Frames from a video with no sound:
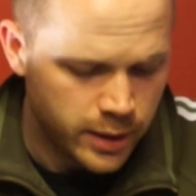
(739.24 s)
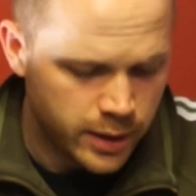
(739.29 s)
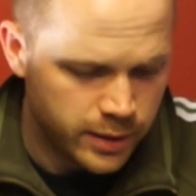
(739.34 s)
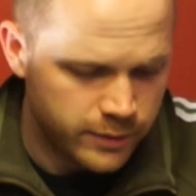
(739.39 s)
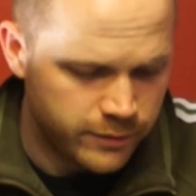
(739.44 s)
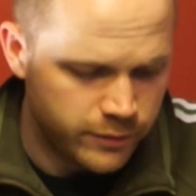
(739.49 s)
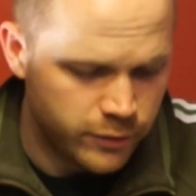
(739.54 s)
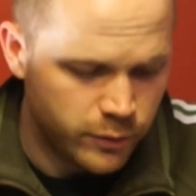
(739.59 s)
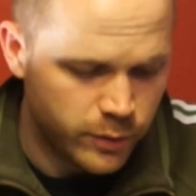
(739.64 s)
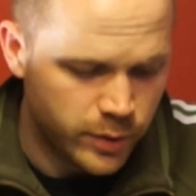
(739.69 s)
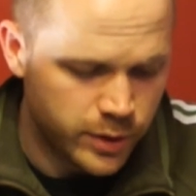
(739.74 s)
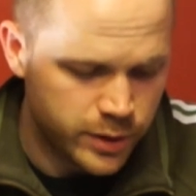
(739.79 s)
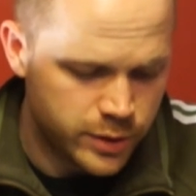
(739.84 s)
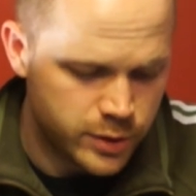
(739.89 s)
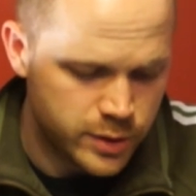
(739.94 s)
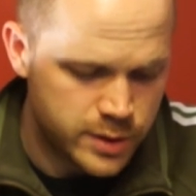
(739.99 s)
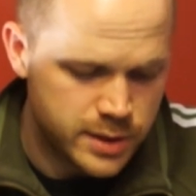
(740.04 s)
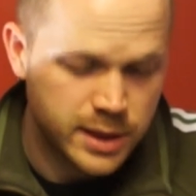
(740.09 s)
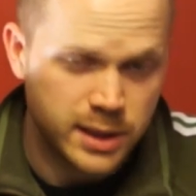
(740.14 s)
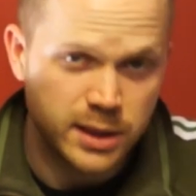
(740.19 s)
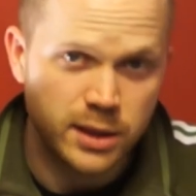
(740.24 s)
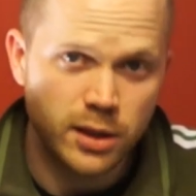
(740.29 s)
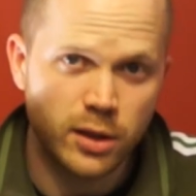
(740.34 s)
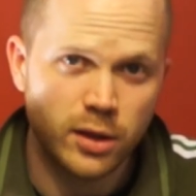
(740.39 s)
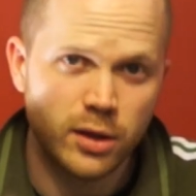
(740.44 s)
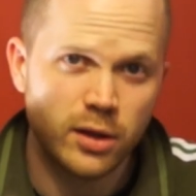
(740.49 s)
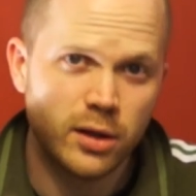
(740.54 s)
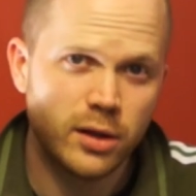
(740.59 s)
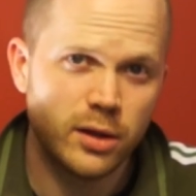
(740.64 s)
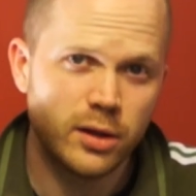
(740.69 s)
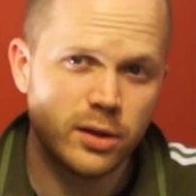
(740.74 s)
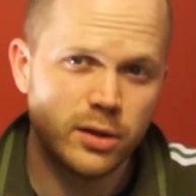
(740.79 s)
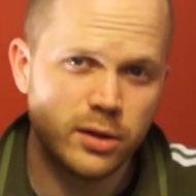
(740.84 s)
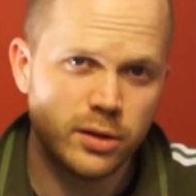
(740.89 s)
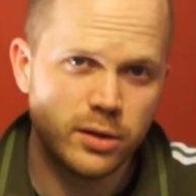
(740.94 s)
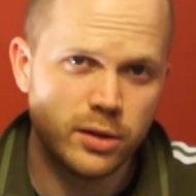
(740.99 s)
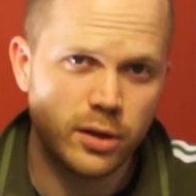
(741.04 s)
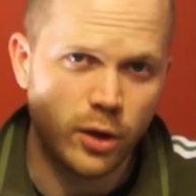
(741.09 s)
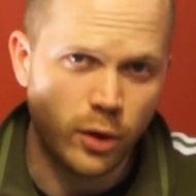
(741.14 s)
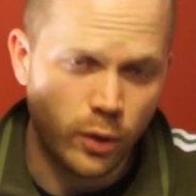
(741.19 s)
If you want to see the
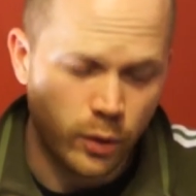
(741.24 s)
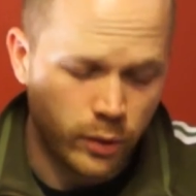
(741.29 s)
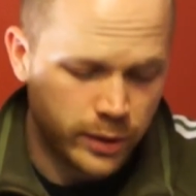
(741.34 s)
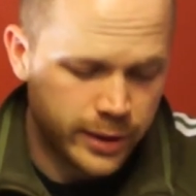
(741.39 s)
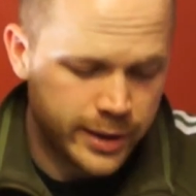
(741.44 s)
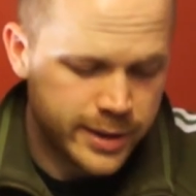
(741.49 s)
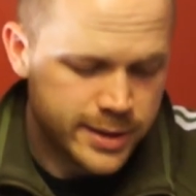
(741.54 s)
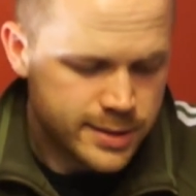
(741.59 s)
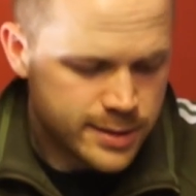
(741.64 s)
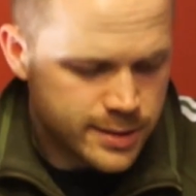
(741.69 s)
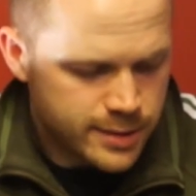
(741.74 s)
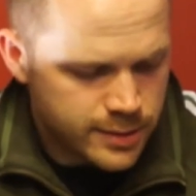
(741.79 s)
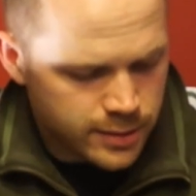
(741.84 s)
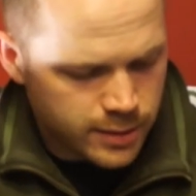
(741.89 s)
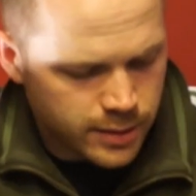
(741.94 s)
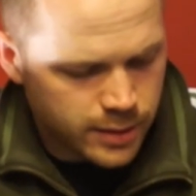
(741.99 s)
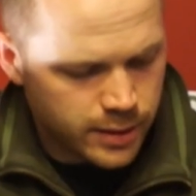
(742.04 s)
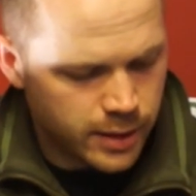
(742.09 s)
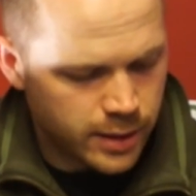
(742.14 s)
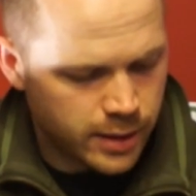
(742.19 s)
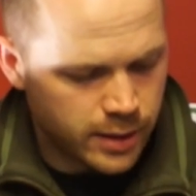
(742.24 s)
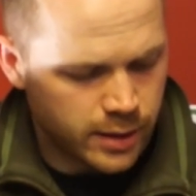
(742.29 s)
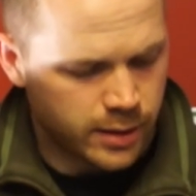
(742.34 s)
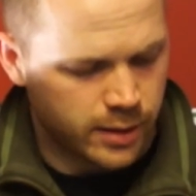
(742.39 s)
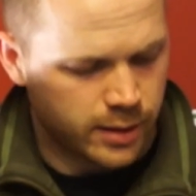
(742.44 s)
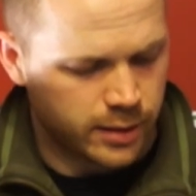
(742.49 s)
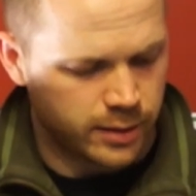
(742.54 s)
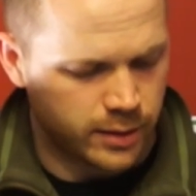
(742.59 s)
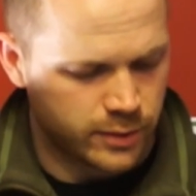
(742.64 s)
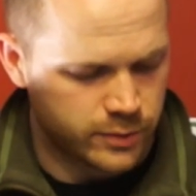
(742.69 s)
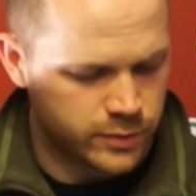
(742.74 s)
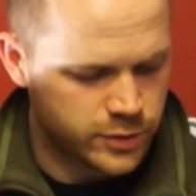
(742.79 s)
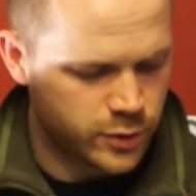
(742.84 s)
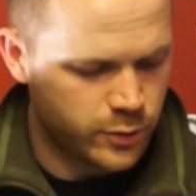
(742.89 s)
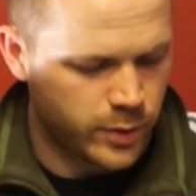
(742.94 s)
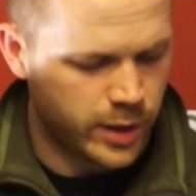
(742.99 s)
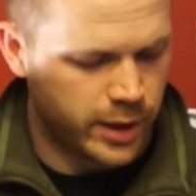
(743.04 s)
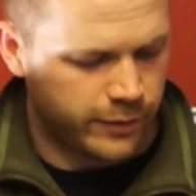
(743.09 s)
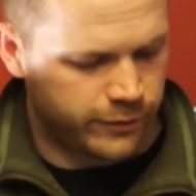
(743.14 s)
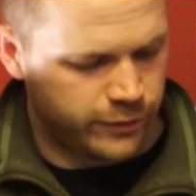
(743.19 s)
whole list, there's
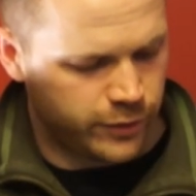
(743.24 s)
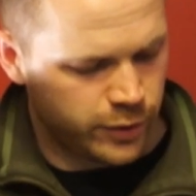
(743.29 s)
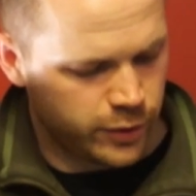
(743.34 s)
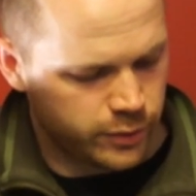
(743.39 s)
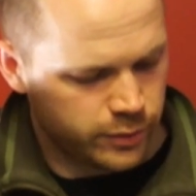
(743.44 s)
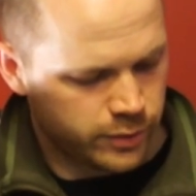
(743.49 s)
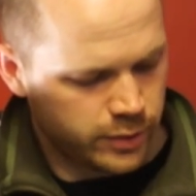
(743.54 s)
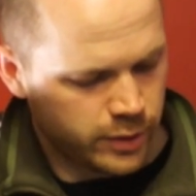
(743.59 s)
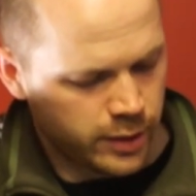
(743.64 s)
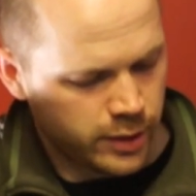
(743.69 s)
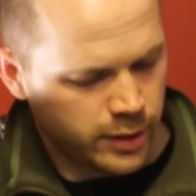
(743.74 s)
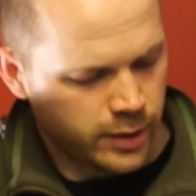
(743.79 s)
quite a few.